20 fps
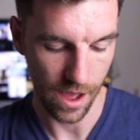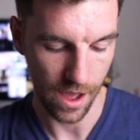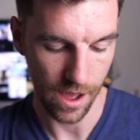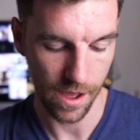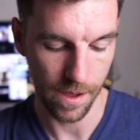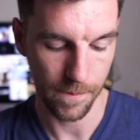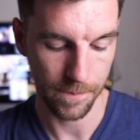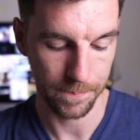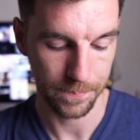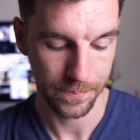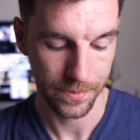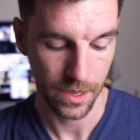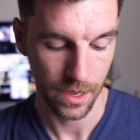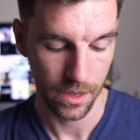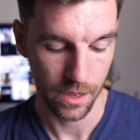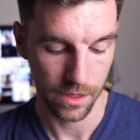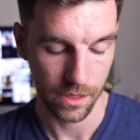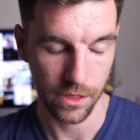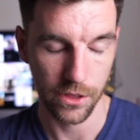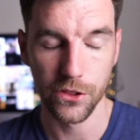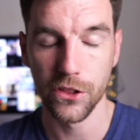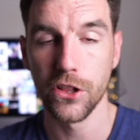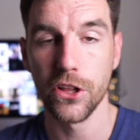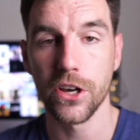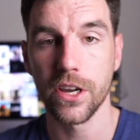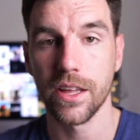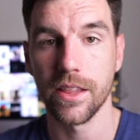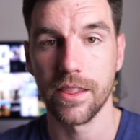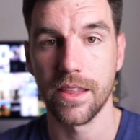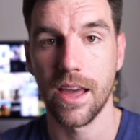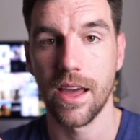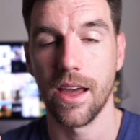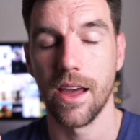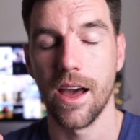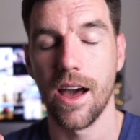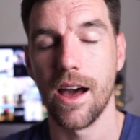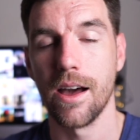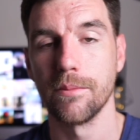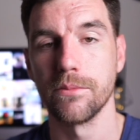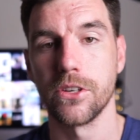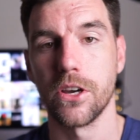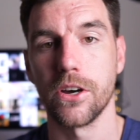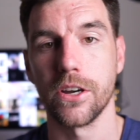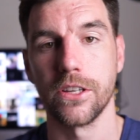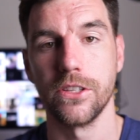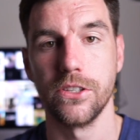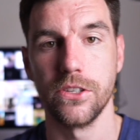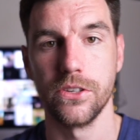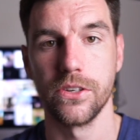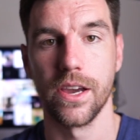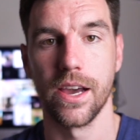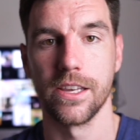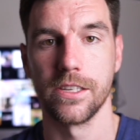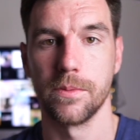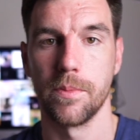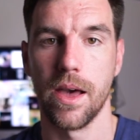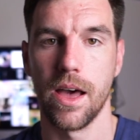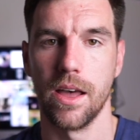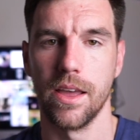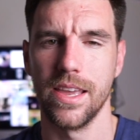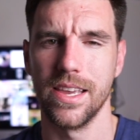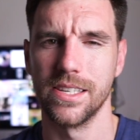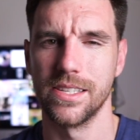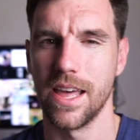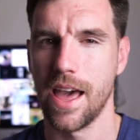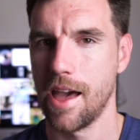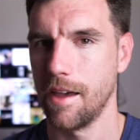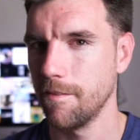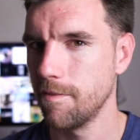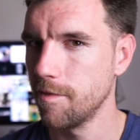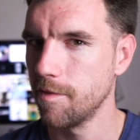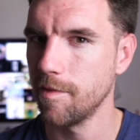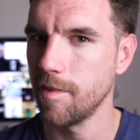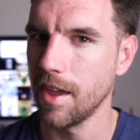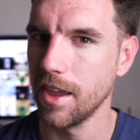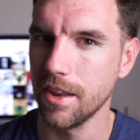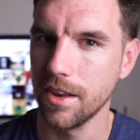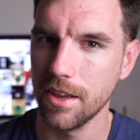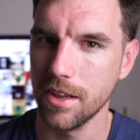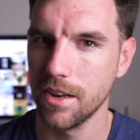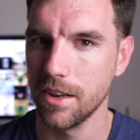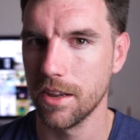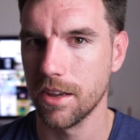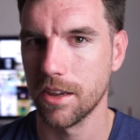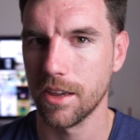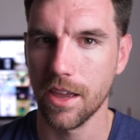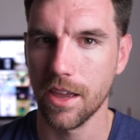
Um, the look that I'm talking to you guys about is that faded